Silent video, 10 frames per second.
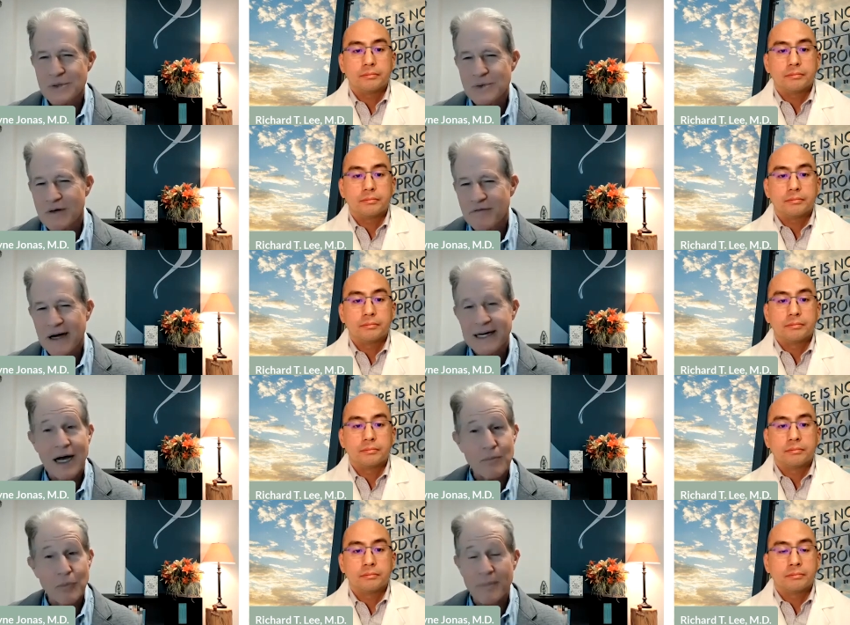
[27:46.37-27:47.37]
Speaker 1: to uh, find
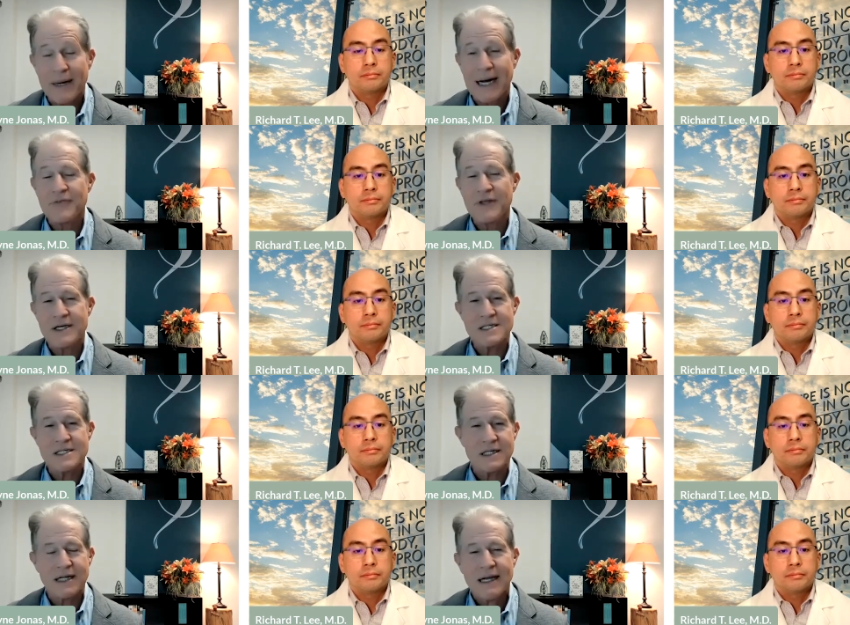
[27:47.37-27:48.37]
out more about
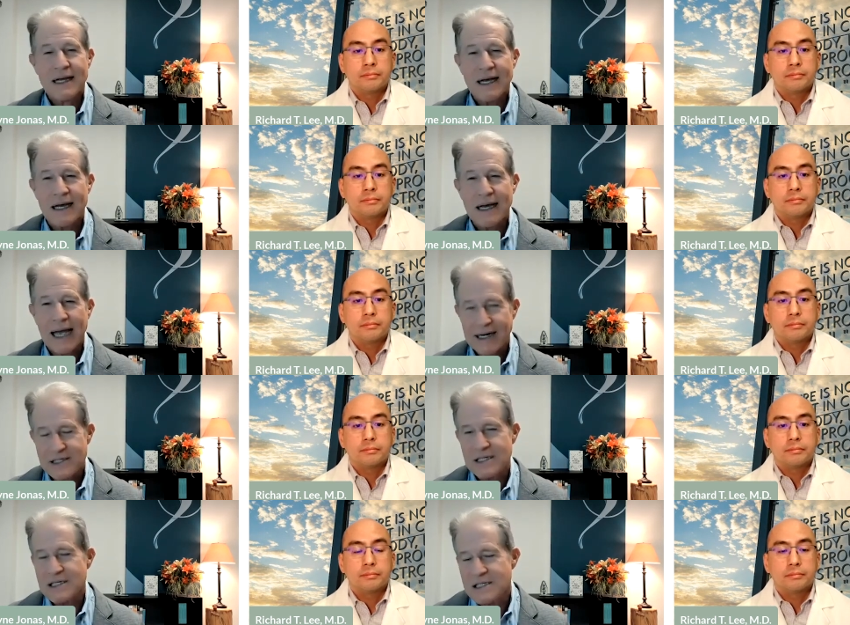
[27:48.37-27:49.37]
this, uh,
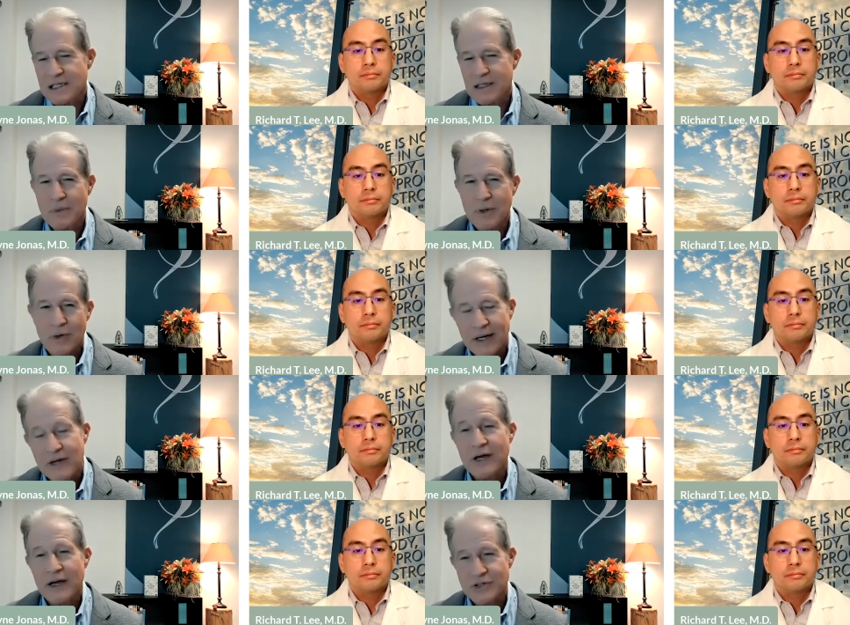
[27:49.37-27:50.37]
access them, or
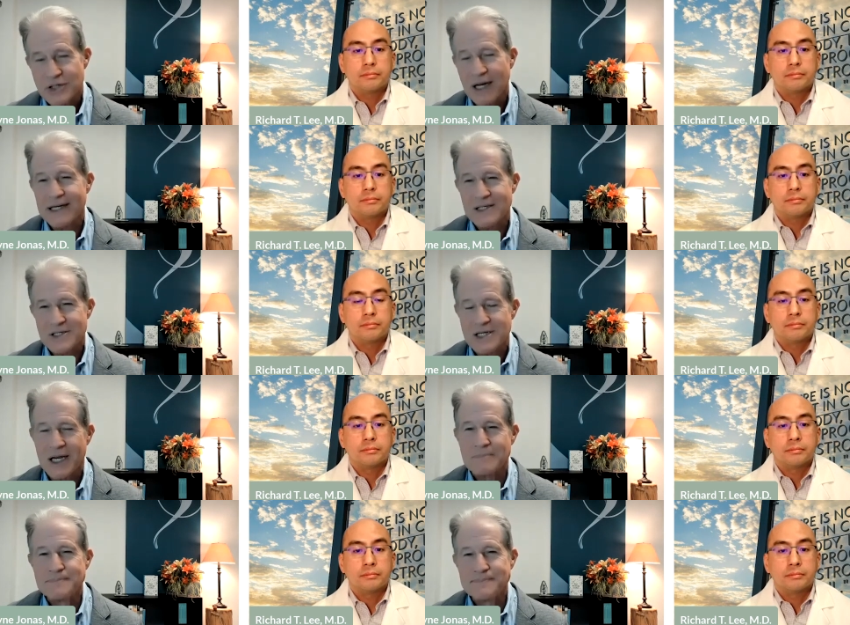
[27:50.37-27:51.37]
anything else you'd like to say?
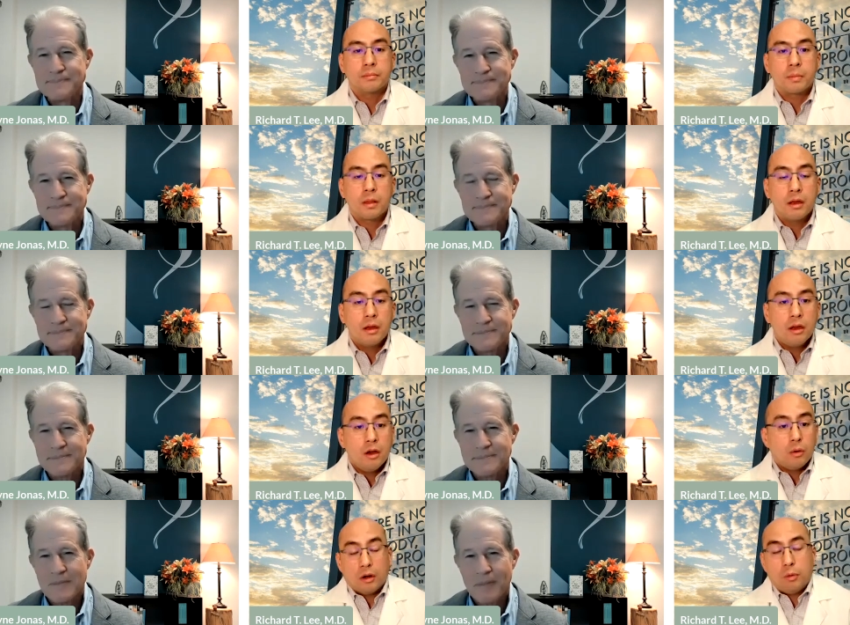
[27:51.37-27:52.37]

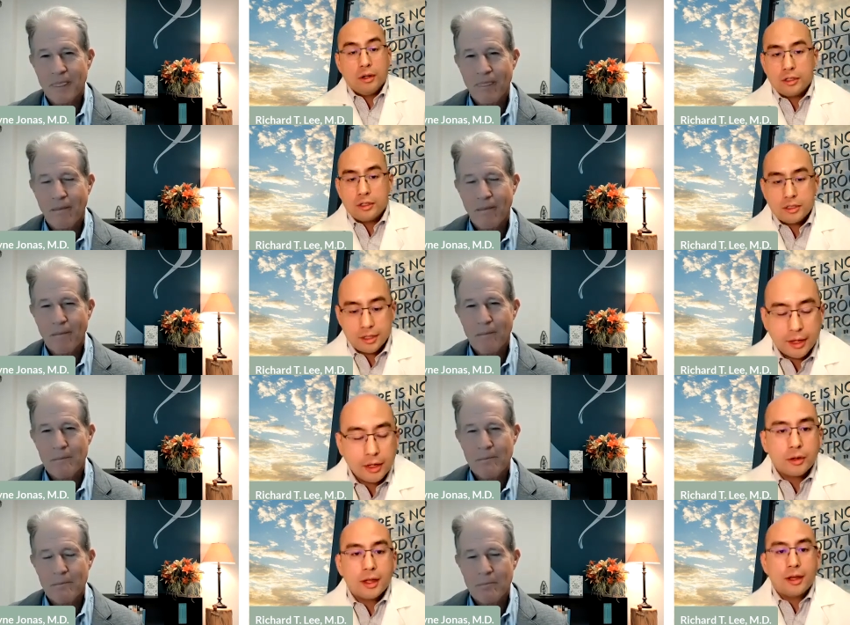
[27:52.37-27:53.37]
Speaker 2: Well, once, uh,
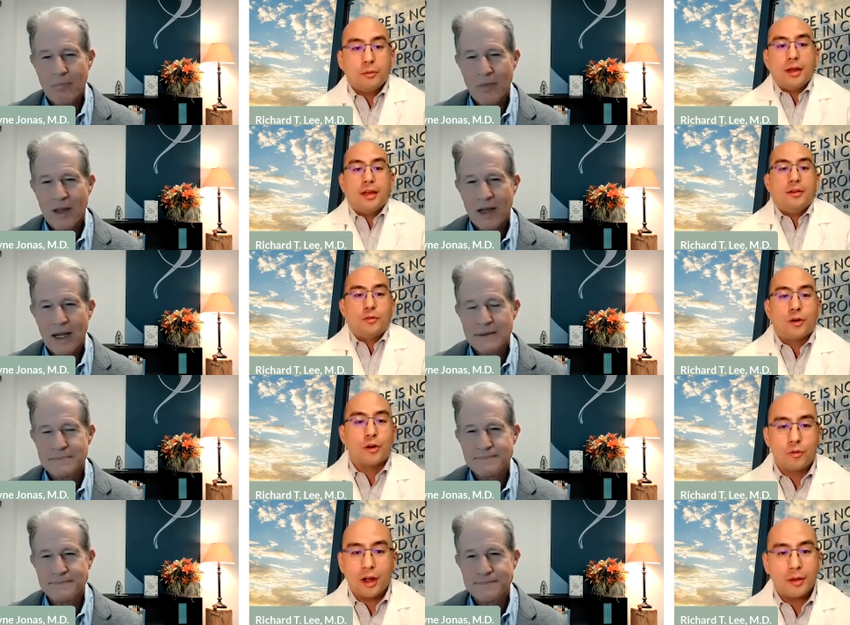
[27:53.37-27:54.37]
thank you again, Wayne,
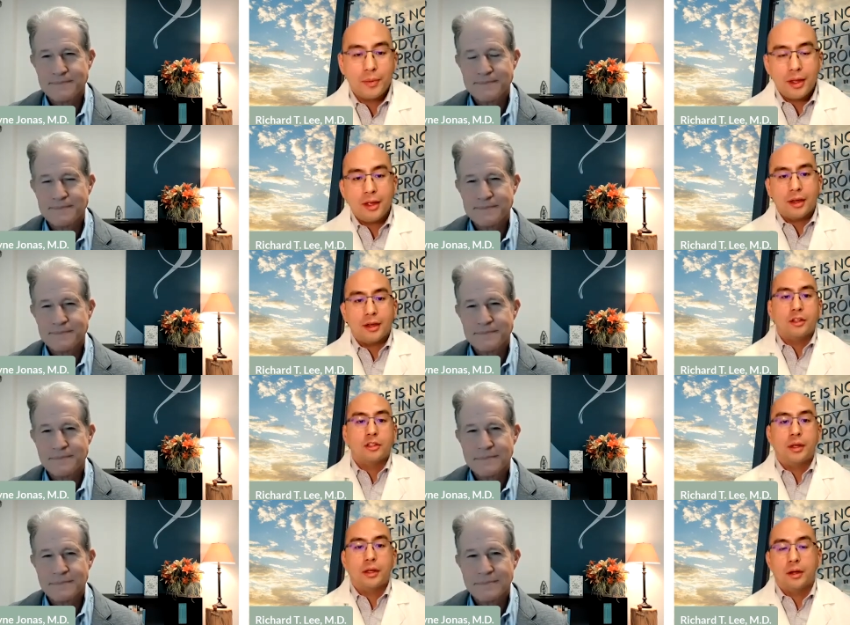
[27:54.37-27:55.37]
for inviting me
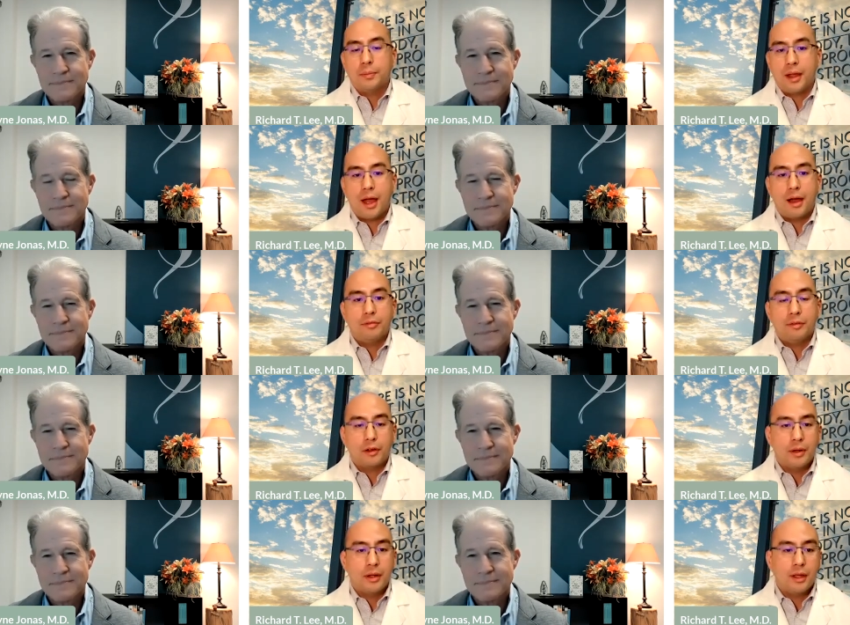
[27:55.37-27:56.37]
and speaking on behalf of
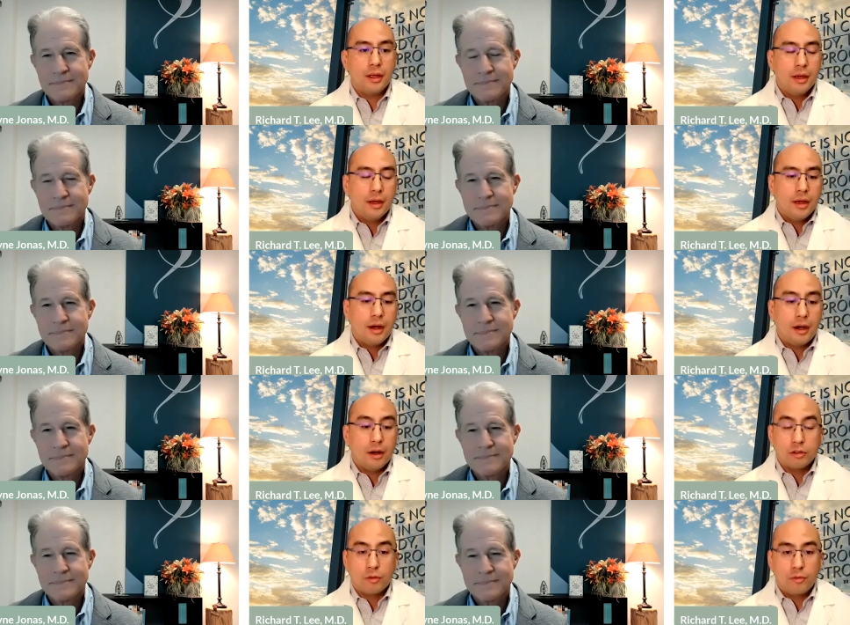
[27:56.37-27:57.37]
the committee.
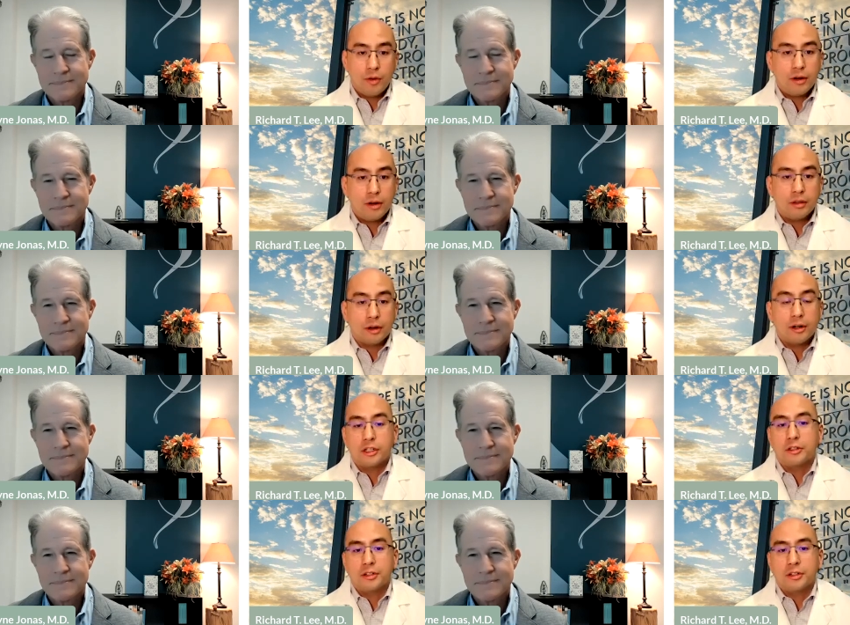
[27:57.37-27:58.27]
Uh, it was a very large